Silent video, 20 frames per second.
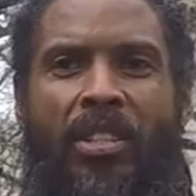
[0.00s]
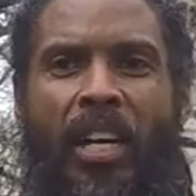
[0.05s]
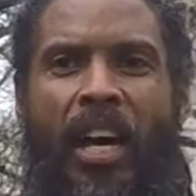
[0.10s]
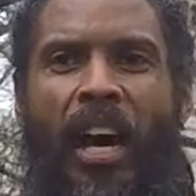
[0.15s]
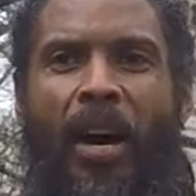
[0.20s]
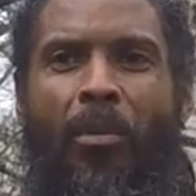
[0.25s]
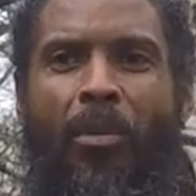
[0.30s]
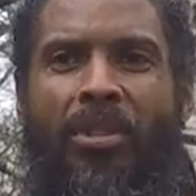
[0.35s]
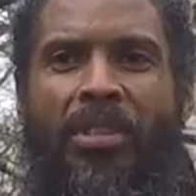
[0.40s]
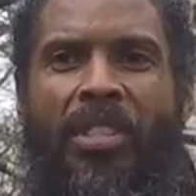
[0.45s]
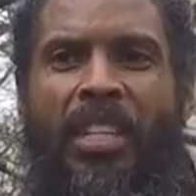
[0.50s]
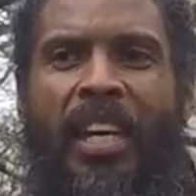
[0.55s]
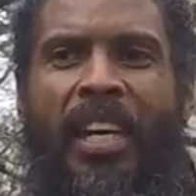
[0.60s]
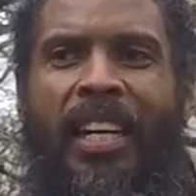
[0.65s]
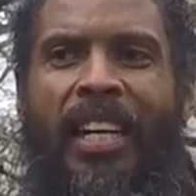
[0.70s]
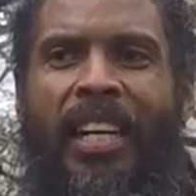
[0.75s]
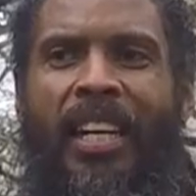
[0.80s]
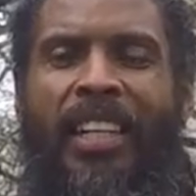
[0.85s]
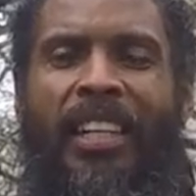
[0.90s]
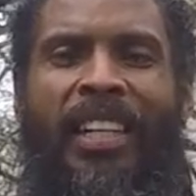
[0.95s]
I would say
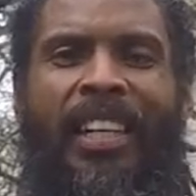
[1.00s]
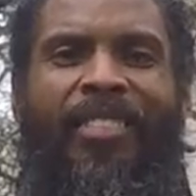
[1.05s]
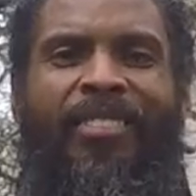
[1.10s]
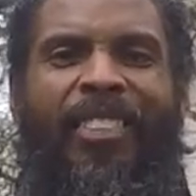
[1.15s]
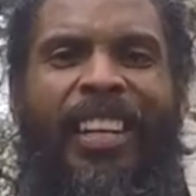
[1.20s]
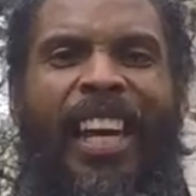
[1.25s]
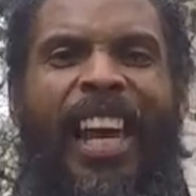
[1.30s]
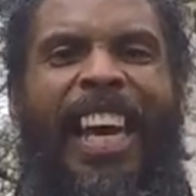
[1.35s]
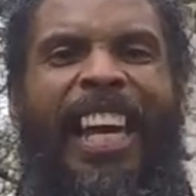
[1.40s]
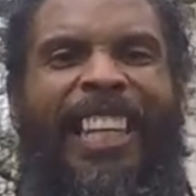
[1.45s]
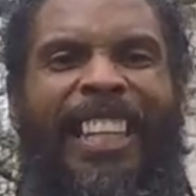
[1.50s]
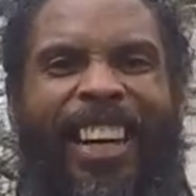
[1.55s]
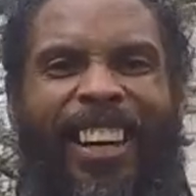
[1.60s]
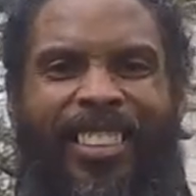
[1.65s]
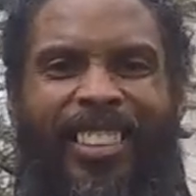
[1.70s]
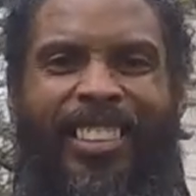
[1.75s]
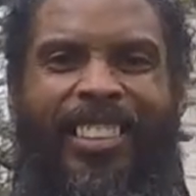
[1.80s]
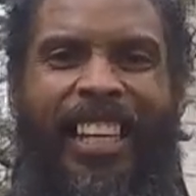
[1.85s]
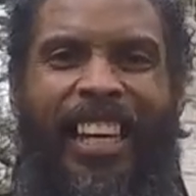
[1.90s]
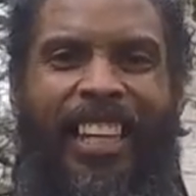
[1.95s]
8 out
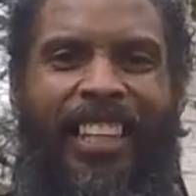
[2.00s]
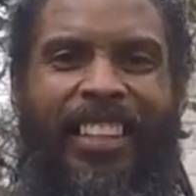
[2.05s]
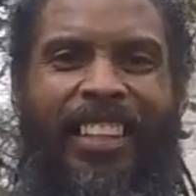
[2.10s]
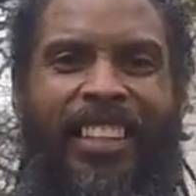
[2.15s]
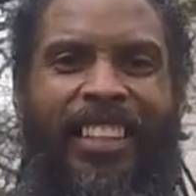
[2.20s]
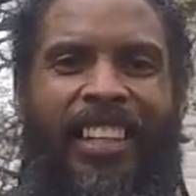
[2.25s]
of 10,